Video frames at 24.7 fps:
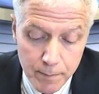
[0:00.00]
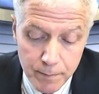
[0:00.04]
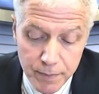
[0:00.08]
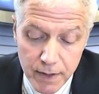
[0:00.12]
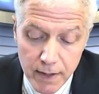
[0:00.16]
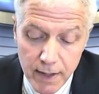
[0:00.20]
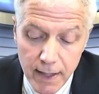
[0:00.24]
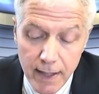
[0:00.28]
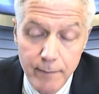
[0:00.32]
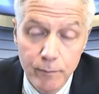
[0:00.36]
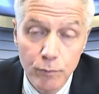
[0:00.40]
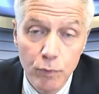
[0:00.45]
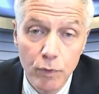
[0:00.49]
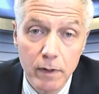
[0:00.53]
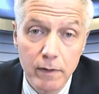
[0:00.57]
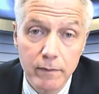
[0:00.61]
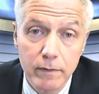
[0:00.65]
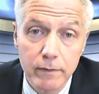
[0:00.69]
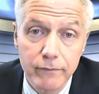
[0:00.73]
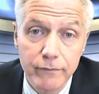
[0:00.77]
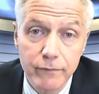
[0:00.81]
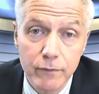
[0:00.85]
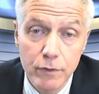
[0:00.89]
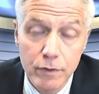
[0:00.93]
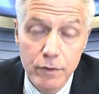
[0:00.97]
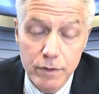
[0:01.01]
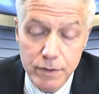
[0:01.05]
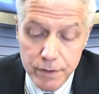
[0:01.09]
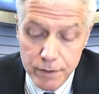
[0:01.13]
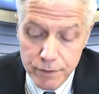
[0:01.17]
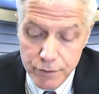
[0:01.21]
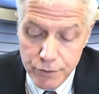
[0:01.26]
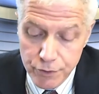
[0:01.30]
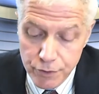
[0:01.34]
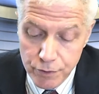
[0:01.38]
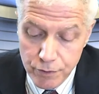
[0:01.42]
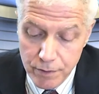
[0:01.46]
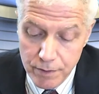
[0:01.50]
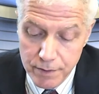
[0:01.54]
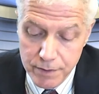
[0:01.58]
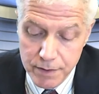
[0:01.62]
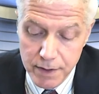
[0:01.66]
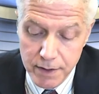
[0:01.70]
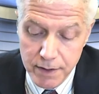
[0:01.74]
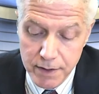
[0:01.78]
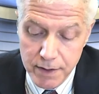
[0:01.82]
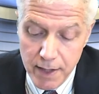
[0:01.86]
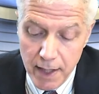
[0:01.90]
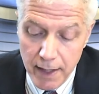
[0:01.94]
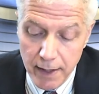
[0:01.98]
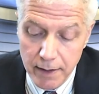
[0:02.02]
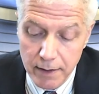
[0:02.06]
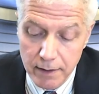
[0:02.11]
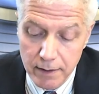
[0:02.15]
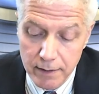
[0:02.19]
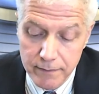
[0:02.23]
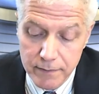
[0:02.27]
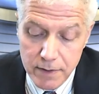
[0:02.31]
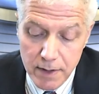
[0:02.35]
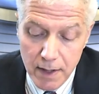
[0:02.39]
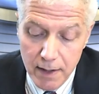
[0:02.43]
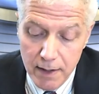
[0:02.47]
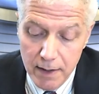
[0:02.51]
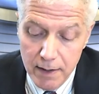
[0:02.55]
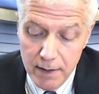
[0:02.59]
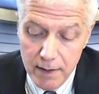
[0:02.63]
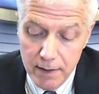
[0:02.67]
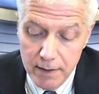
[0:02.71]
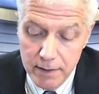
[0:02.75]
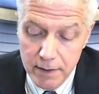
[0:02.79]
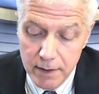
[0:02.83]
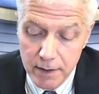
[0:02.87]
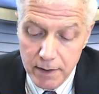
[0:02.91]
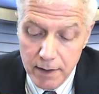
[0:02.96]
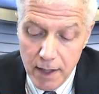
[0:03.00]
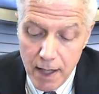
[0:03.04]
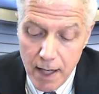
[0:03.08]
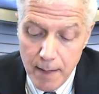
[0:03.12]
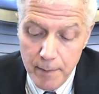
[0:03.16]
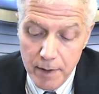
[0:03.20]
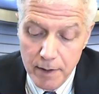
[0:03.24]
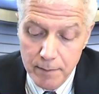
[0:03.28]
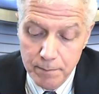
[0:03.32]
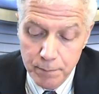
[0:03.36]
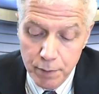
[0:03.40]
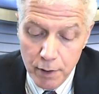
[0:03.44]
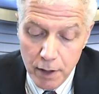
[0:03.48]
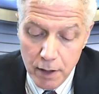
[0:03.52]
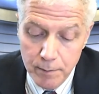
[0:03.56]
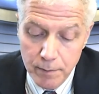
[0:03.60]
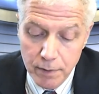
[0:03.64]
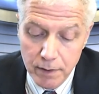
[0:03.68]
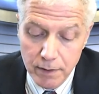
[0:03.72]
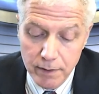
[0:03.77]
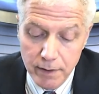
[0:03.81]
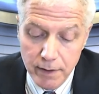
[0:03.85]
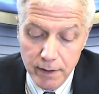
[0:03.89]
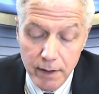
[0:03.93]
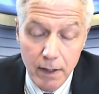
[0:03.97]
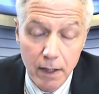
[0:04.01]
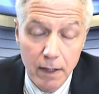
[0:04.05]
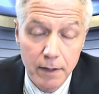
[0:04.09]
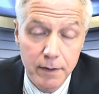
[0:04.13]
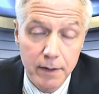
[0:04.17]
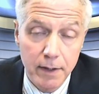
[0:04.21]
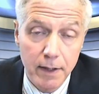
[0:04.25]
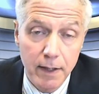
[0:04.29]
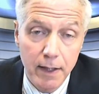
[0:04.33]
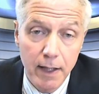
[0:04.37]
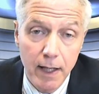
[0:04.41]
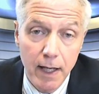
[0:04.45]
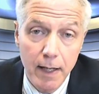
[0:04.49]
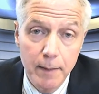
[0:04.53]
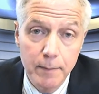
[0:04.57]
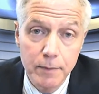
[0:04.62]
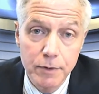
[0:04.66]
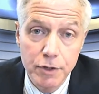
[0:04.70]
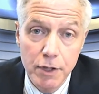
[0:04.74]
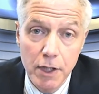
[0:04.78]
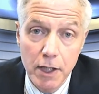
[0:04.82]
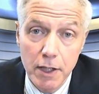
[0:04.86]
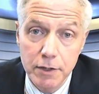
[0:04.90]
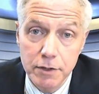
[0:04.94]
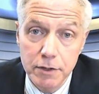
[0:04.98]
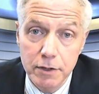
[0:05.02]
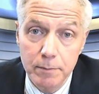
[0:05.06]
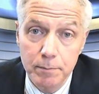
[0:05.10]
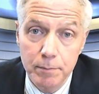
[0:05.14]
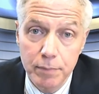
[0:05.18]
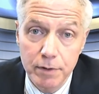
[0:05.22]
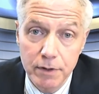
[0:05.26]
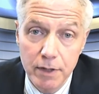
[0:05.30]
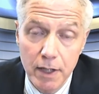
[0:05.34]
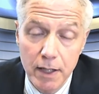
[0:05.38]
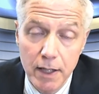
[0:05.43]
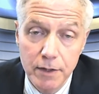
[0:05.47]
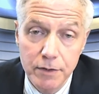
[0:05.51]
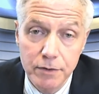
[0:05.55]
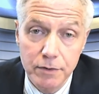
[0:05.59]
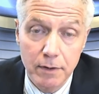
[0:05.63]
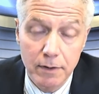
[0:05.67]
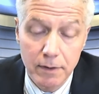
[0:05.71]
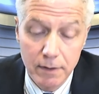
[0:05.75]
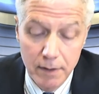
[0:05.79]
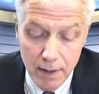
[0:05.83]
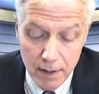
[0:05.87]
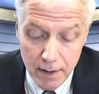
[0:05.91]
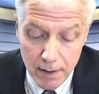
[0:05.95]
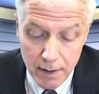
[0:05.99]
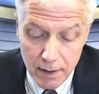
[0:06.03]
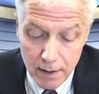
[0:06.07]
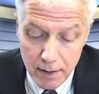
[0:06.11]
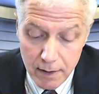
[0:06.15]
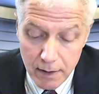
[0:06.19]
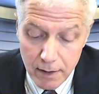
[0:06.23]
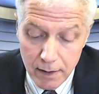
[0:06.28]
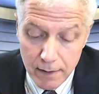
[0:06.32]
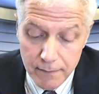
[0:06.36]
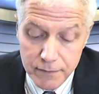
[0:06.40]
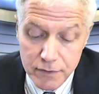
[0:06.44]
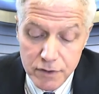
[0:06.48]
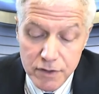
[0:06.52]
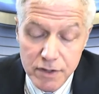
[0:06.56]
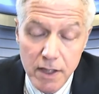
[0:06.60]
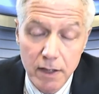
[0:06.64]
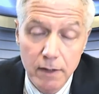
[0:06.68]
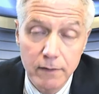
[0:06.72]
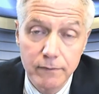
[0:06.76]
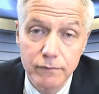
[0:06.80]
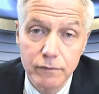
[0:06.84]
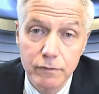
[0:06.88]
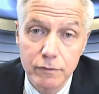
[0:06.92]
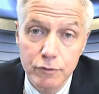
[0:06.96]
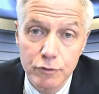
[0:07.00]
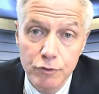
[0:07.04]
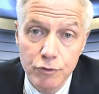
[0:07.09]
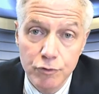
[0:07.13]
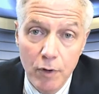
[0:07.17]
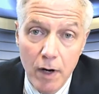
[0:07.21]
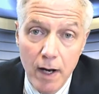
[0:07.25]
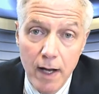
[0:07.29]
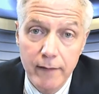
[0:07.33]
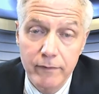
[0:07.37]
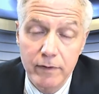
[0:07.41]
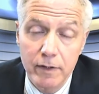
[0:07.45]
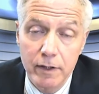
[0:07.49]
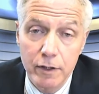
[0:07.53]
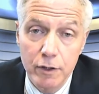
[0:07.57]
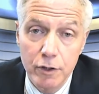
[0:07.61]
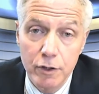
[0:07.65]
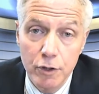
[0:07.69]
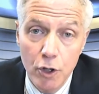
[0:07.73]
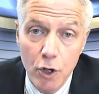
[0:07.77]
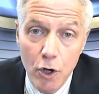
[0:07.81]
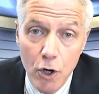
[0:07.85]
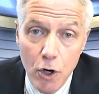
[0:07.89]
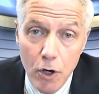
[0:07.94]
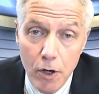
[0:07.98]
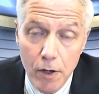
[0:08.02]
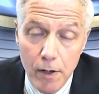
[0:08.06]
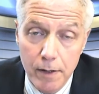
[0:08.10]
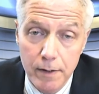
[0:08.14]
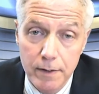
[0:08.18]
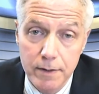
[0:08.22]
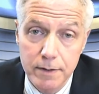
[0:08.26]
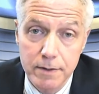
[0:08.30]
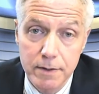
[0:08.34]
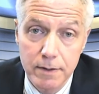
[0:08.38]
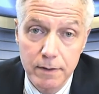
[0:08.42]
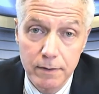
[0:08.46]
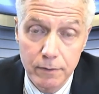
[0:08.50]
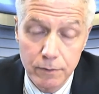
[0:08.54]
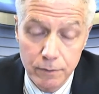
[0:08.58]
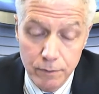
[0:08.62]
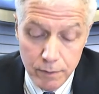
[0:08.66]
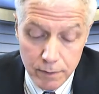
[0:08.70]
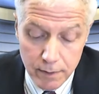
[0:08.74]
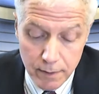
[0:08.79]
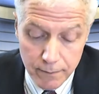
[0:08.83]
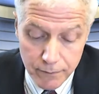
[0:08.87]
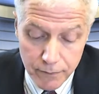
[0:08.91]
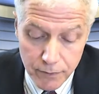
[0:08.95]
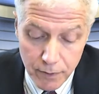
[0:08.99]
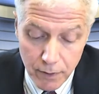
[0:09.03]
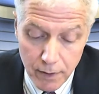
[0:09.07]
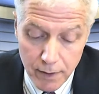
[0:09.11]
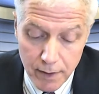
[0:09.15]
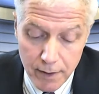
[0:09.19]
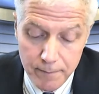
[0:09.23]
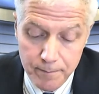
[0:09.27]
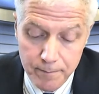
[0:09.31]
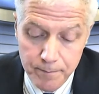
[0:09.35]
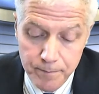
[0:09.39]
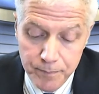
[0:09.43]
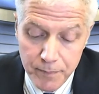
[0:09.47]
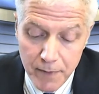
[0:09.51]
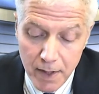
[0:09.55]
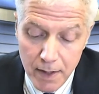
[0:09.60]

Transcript: became one of the first insurance executives to comment publicly on the game-changing potential of self-driving cars. Who would have thought it?